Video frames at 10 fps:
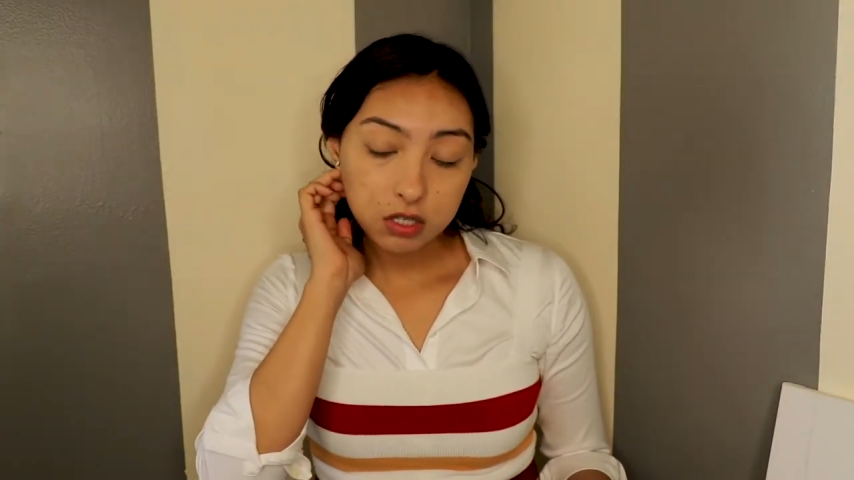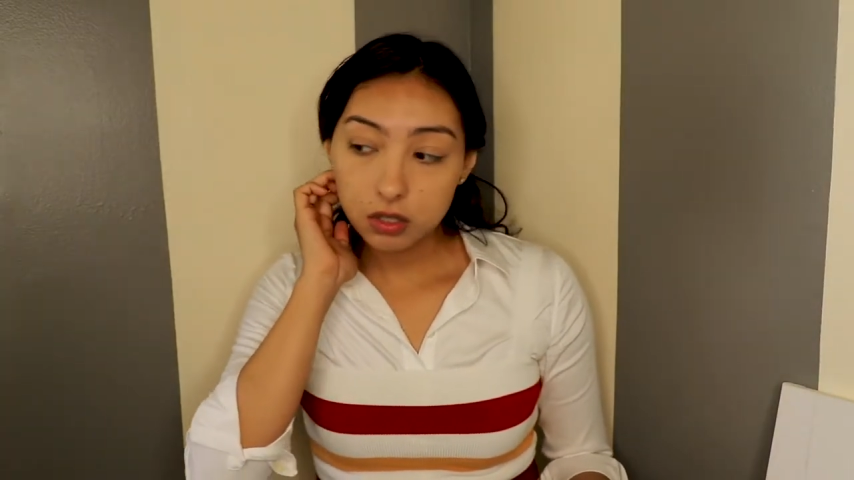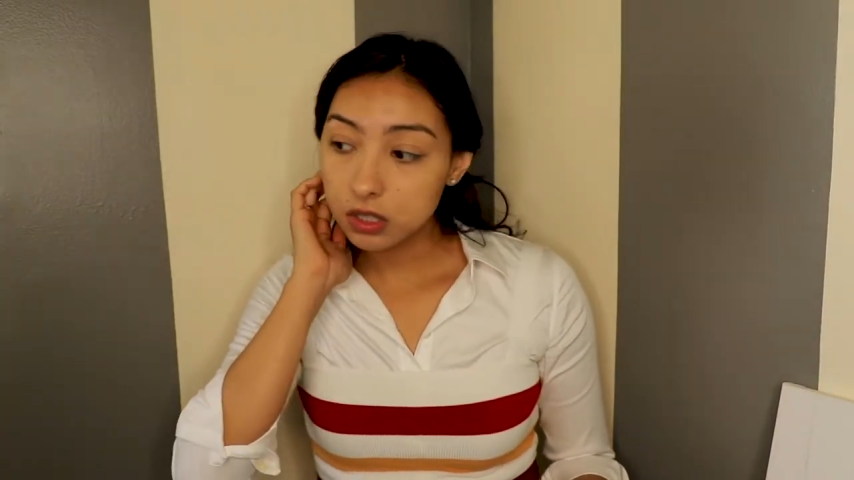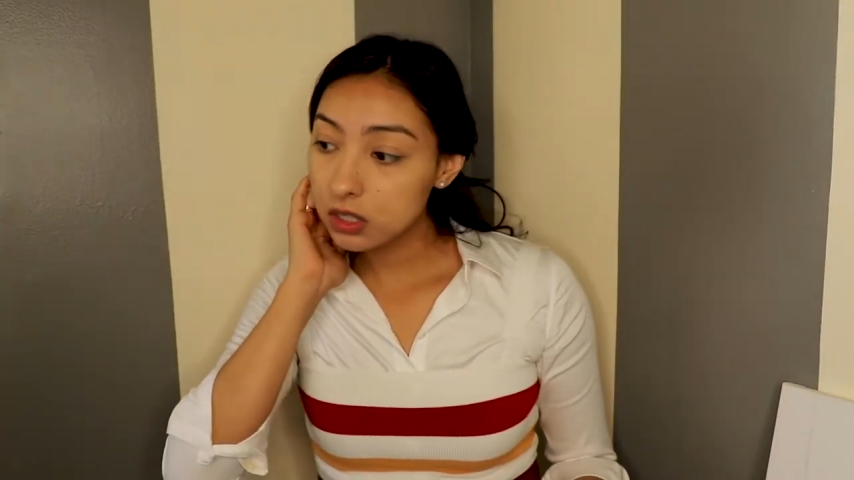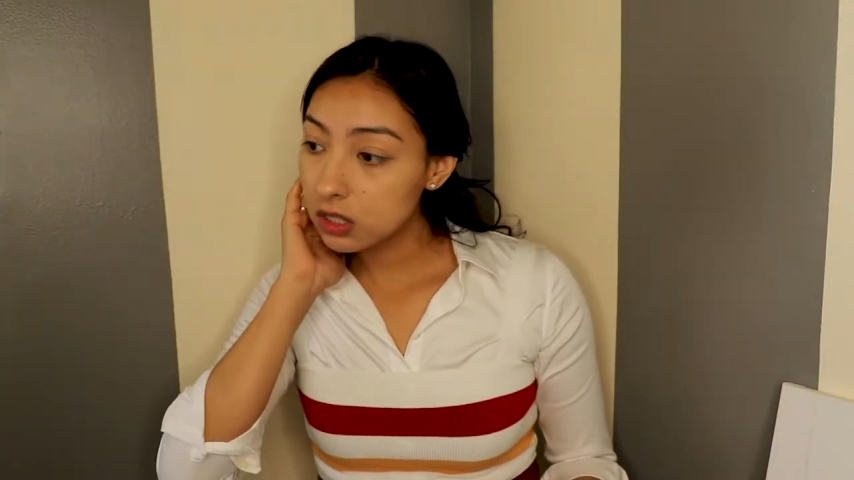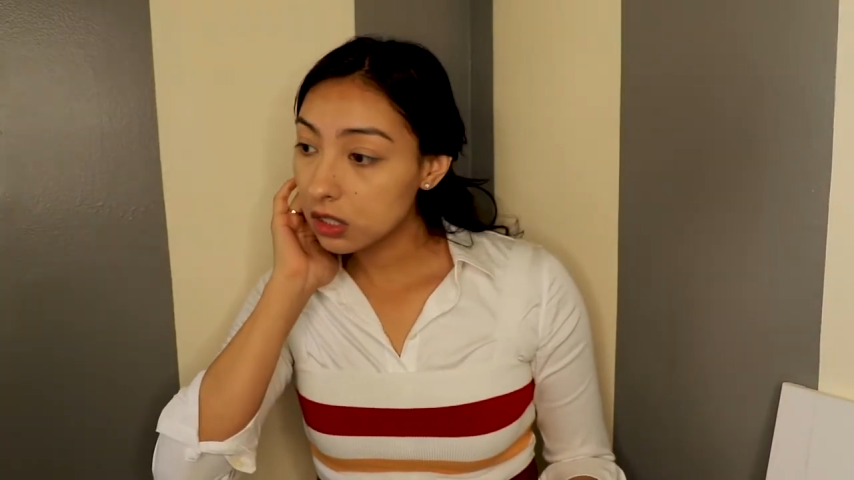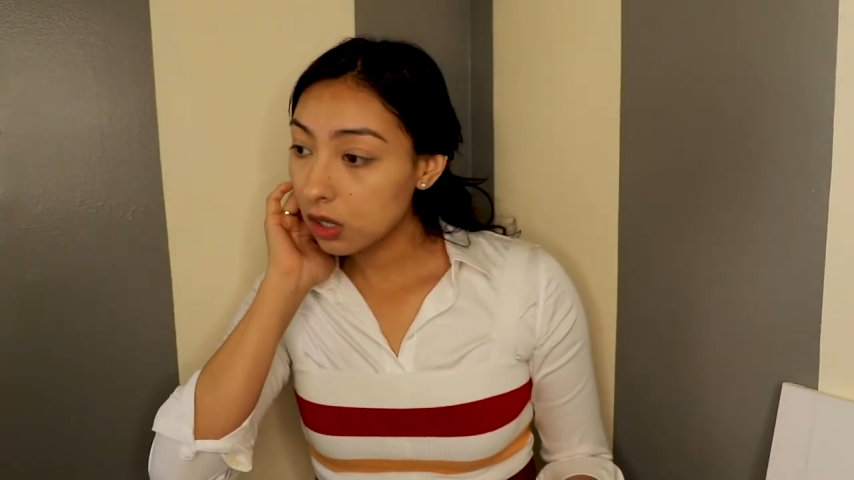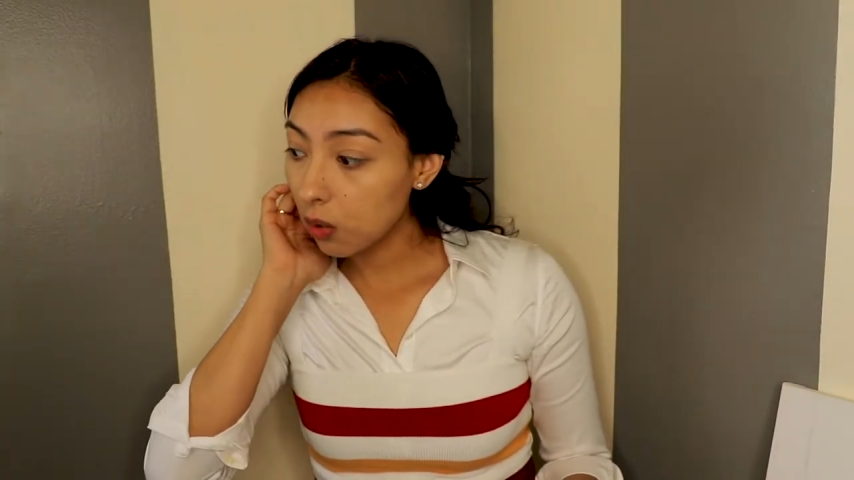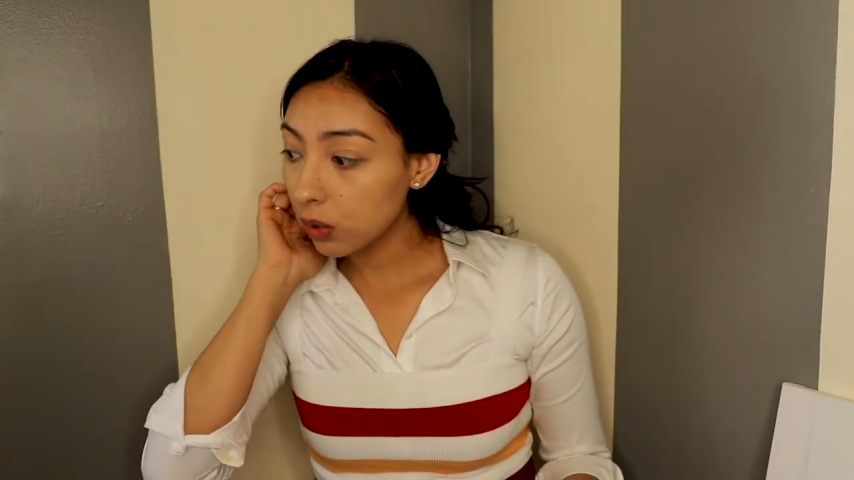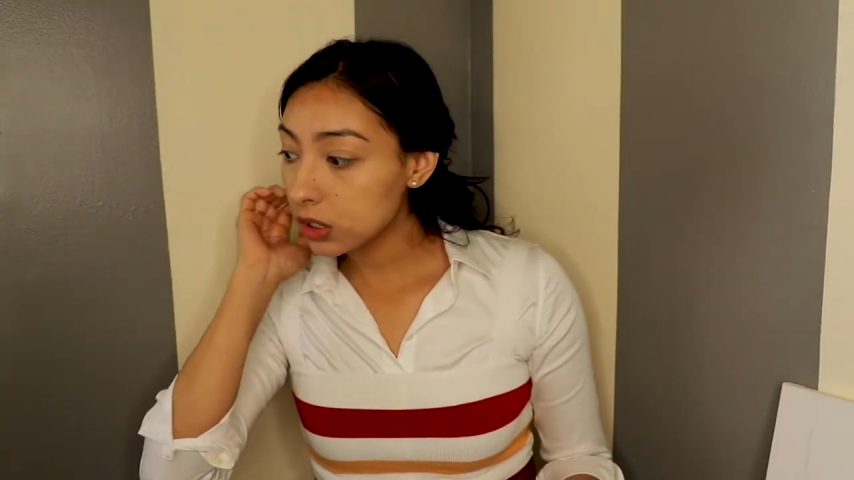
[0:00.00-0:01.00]
so let's see
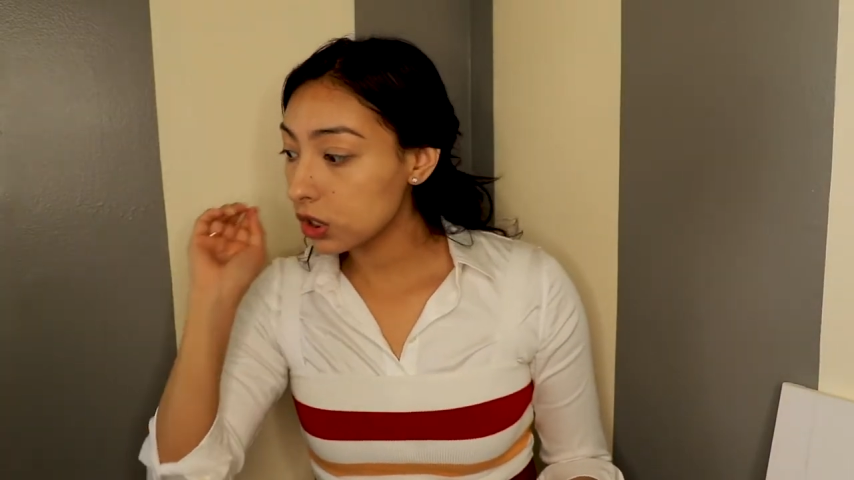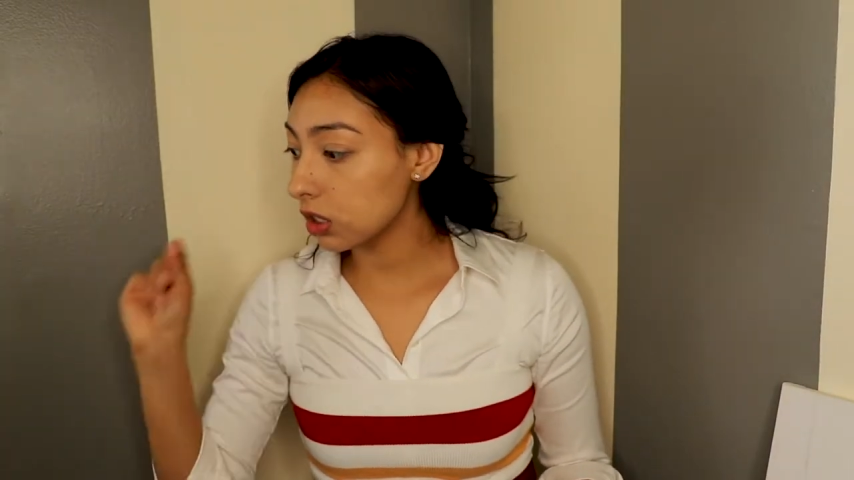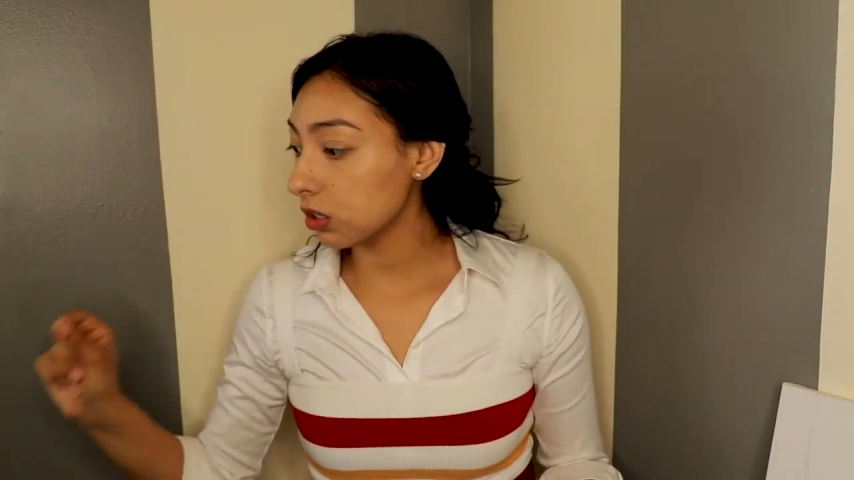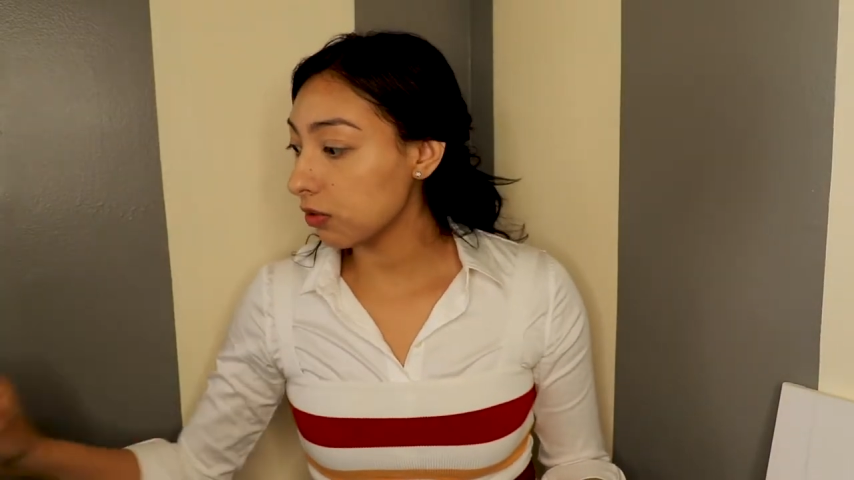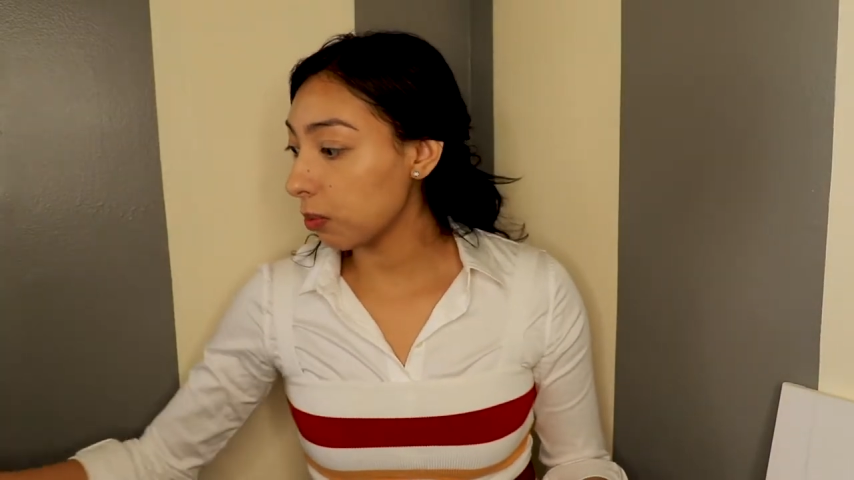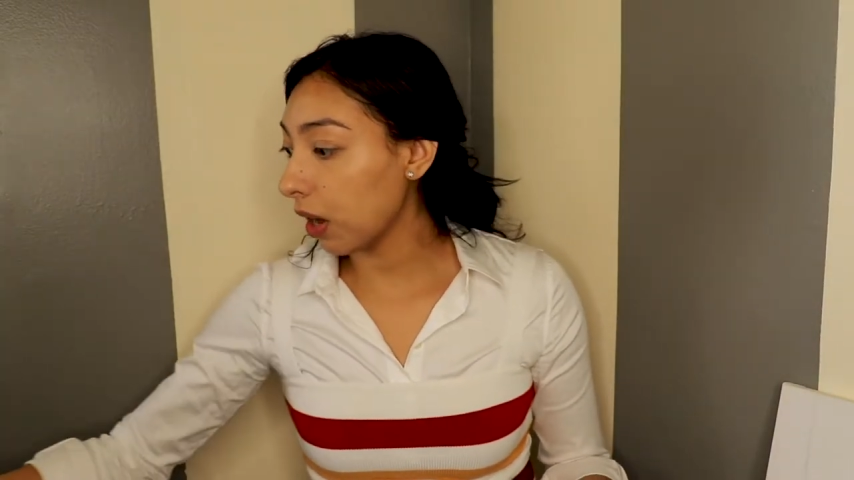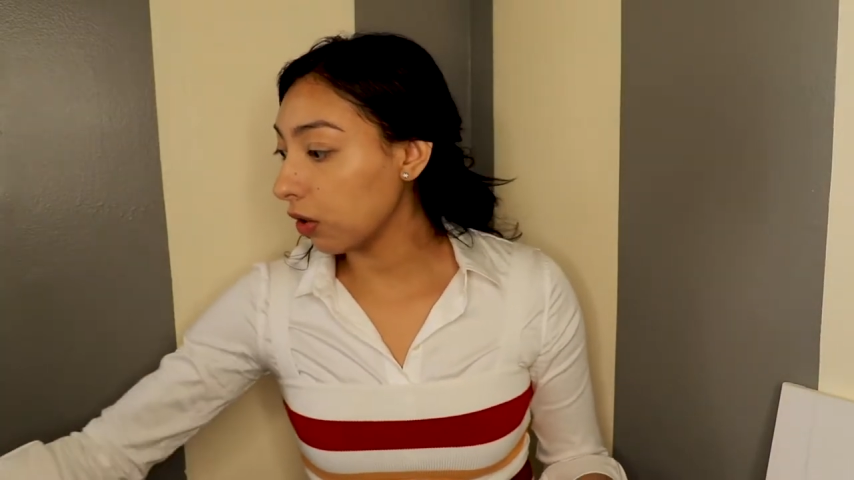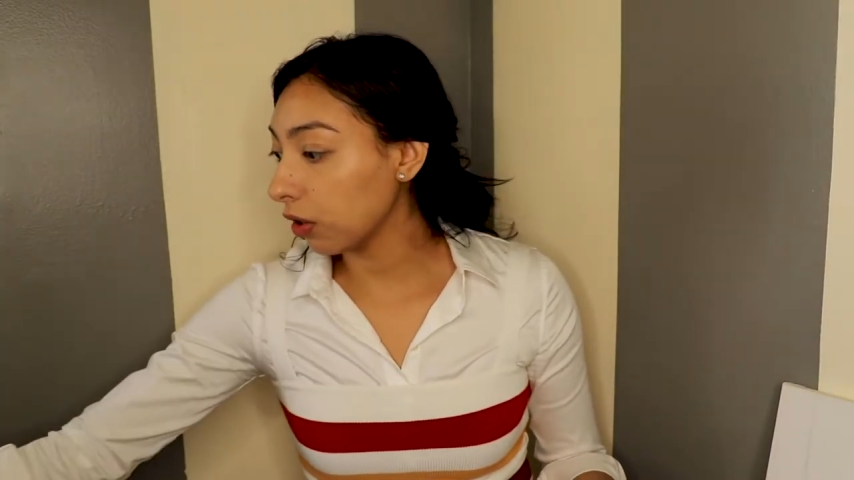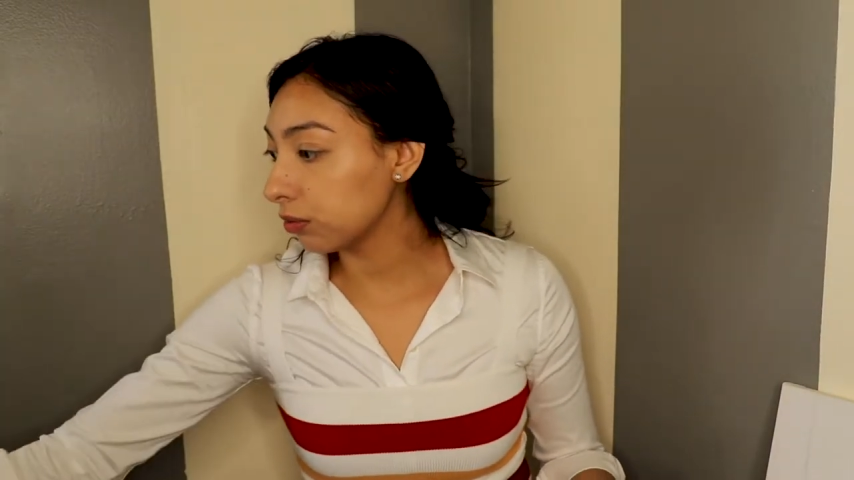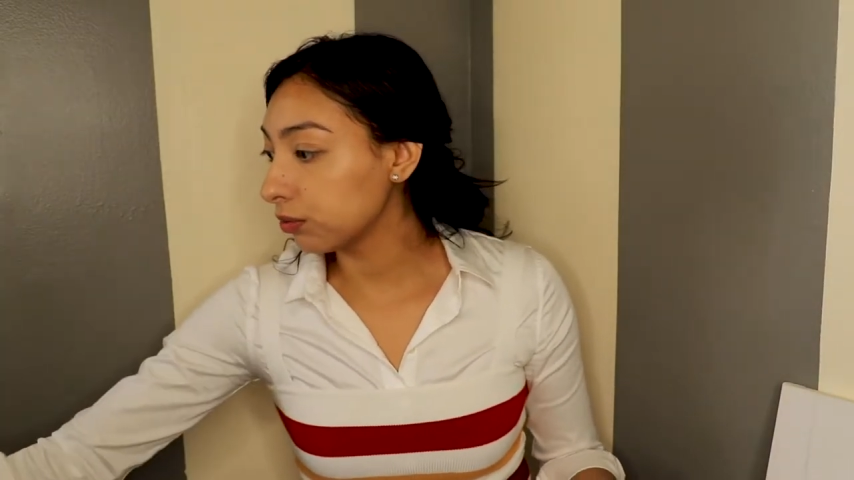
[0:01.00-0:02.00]
what she does for
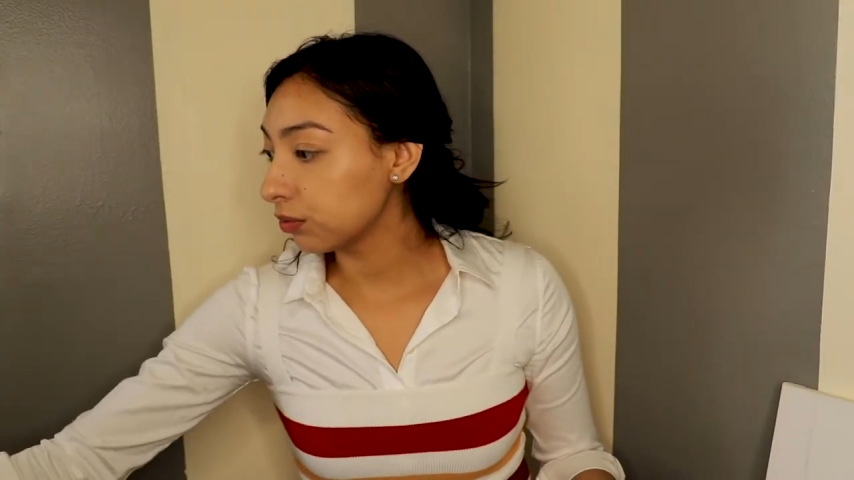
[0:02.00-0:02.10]
powder.